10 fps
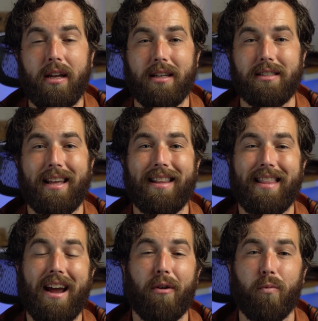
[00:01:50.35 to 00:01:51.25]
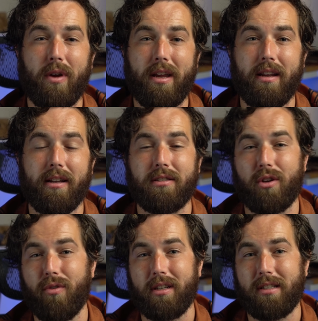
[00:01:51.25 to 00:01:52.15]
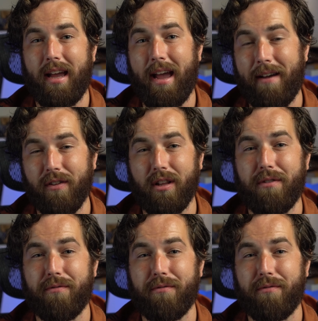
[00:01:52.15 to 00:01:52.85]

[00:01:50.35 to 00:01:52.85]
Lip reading: is that reed is going to heavily